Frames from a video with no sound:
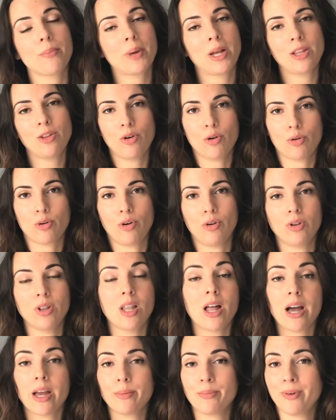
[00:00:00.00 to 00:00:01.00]
my local
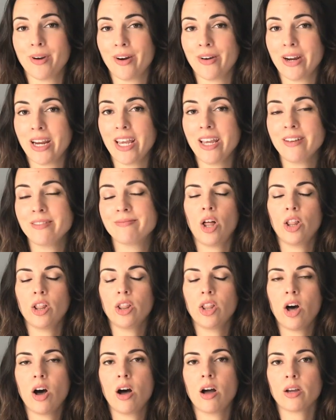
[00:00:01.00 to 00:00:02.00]
library,
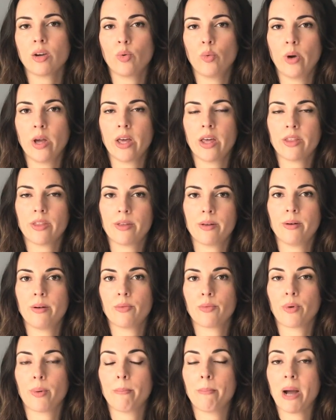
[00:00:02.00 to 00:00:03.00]
along with
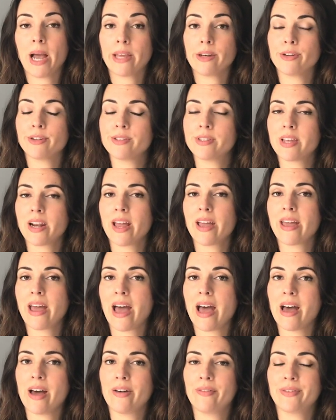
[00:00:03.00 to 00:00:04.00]
reminders that I
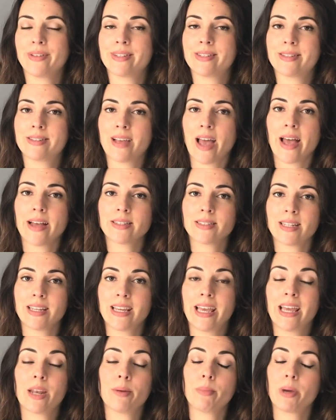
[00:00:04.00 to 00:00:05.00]
have set
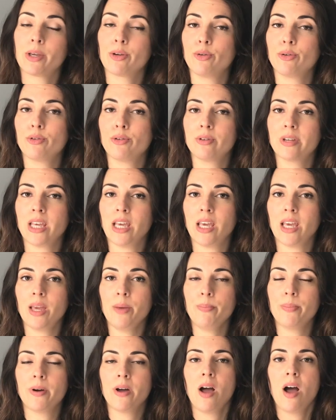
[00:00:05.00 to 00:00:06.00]
in my Google
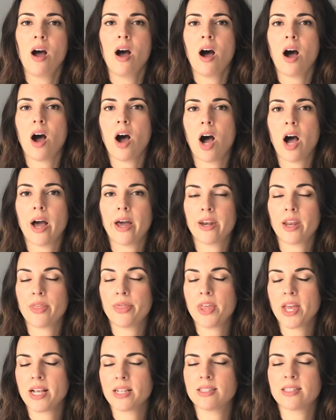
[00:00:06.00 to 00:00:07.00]
Keep on
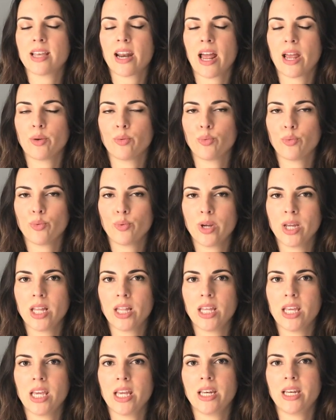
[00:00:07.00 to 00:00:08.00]
things that I
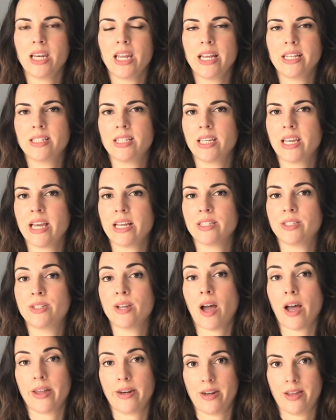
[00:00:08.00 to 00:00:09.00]
really need to get
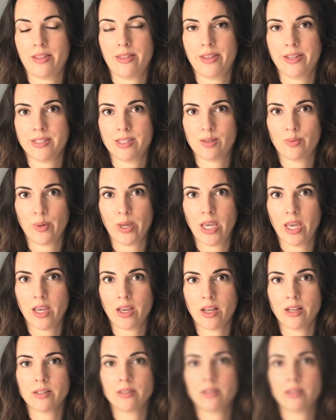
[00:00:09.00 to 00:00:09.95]
done this week.